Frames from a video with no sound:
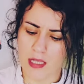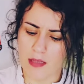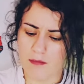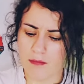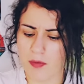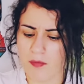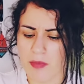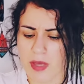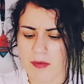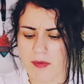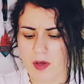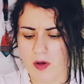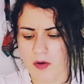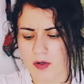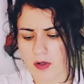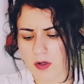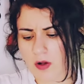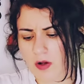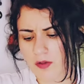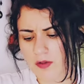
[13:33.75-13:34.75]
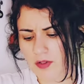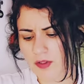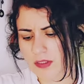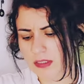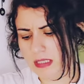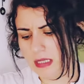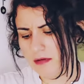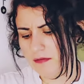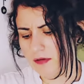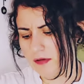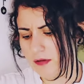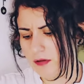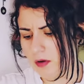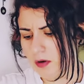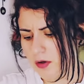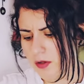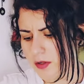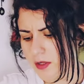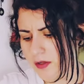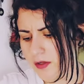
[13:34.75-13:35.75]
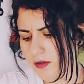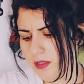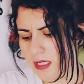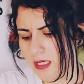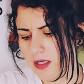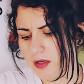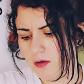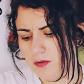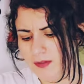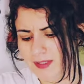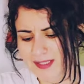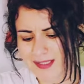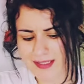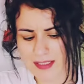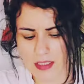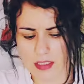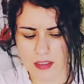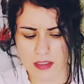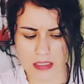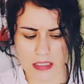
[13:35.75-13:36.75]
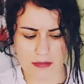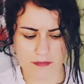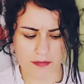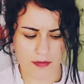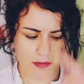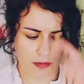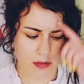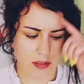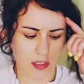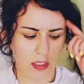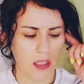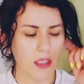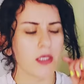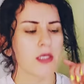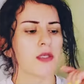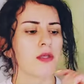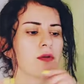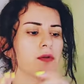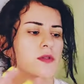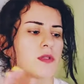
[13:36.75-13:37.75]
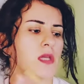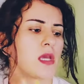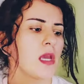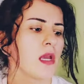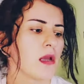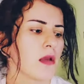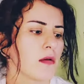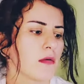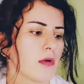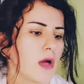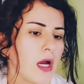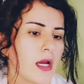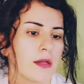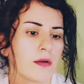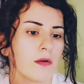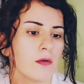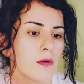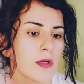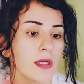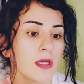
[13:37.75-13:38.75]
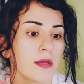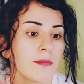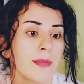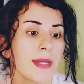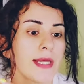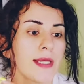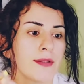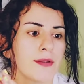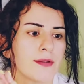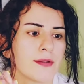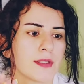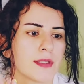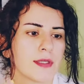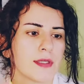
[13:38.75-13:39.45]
But maybe on a conscious level, on an egotistical level, you're saying, I don't want to commit.